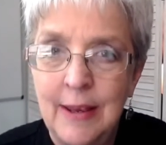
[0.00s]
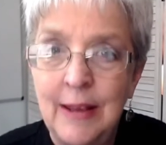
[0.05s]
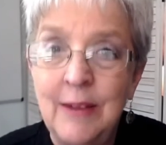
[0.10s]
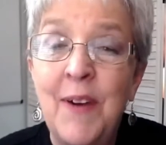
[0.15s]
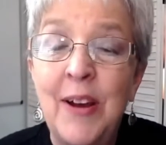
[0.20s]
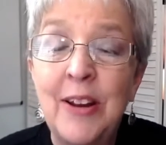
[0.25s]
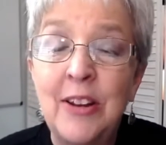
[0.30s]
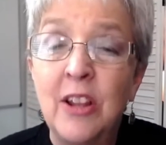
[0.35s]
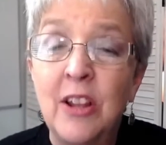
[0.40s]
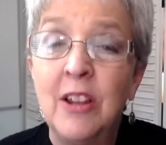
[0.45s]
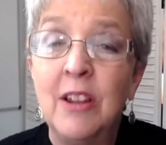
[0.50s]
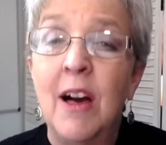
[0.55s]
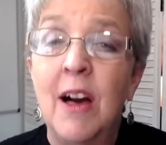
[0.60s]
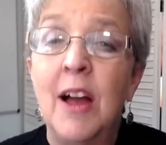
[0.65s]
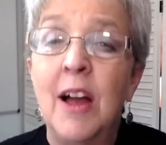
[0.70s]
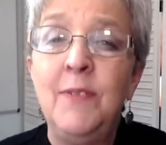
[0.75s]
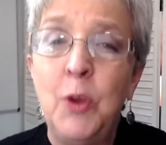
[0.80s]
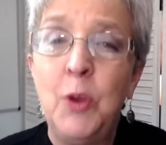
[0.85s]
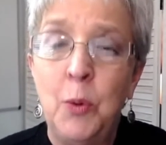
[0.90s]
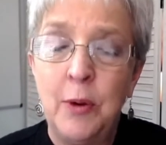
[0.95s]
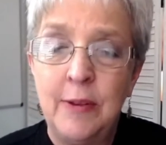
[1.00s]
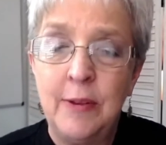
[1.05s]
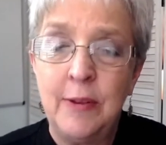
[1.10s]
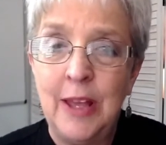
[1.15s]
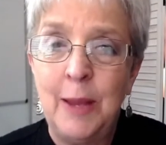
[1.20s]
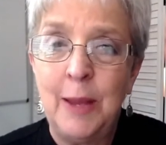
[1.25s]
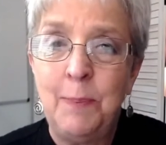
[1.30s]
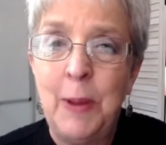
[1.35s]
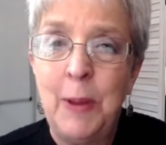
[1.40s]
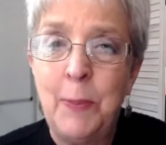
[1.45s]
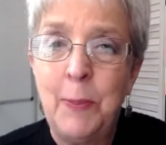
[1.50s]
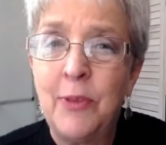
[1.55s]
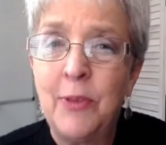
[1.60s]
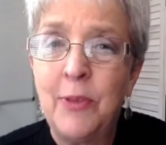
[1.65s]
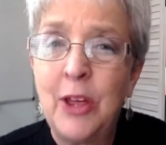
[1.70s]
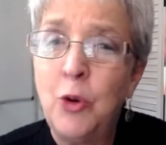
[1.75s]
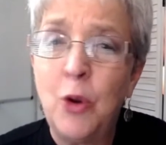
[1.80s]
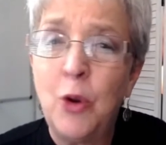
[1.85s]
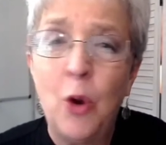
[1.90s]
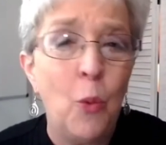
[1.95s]
In fact, a lot of you are seeing people
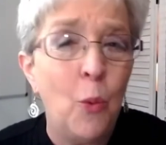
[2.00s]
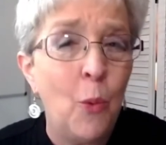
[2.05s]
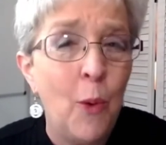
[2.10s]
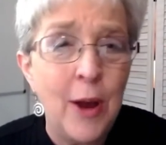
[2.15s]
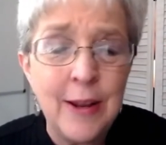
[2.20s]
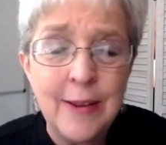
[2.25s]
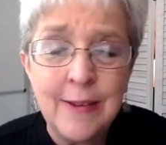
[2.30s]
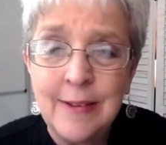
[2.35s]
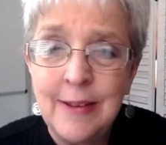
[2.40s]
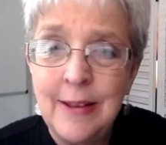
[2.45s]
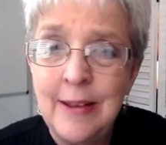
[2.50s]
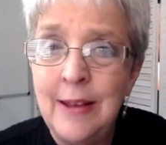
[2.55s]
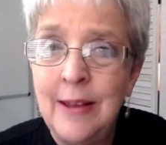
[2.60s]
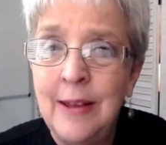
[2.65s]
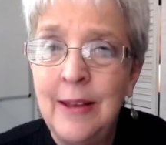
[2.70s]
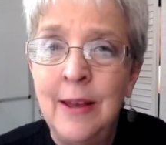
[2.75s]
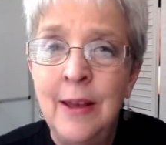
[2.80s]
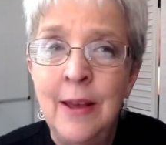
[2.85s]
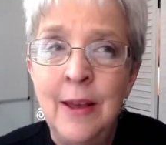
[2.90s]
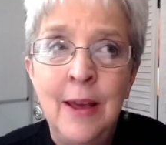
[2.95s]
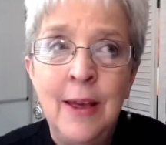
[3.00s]
that you don't want to see,